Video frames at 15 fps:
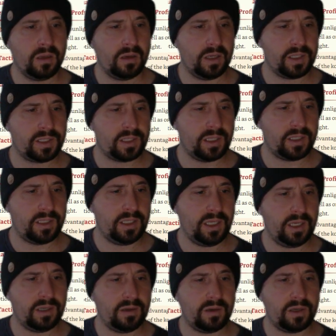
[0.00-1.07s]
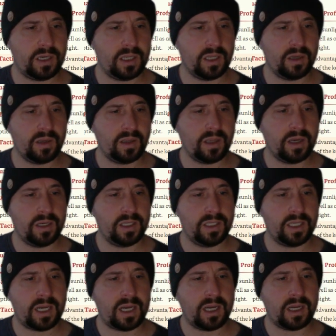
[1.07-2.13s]
At least I did. All right, you got your
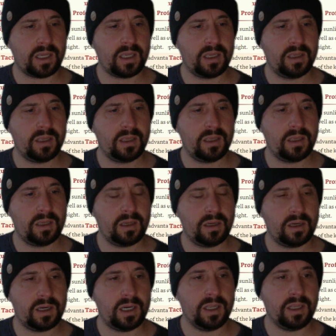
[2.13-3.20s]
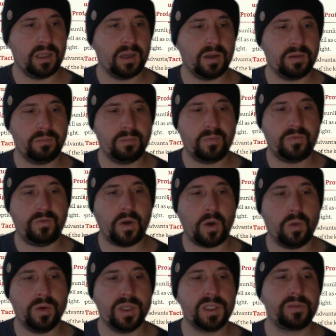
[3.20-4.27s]
Underdark. All right, you got
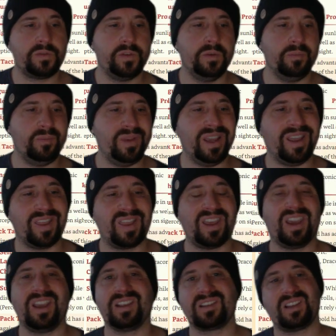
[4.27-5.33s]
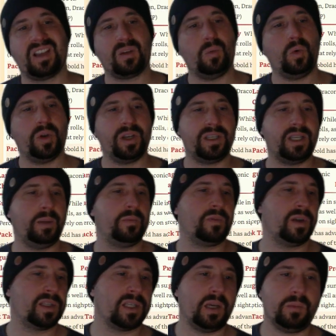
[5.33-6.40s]
folders for big things. So like Waterdeep,
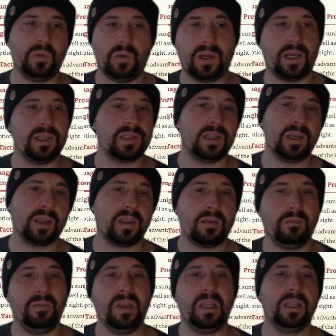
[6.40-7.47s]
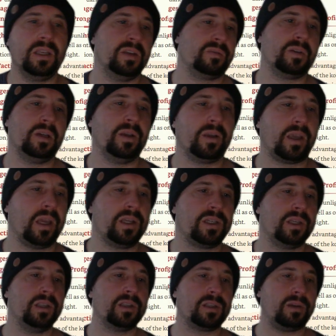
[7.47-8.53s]
for example, has like a million different
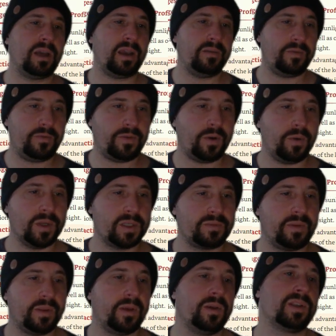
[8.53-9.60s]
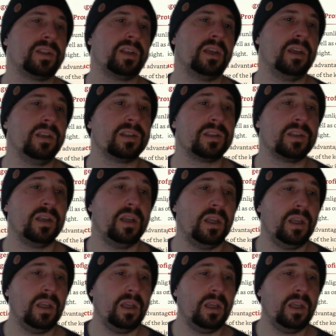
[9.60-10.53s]
locations. So I have folders for those things.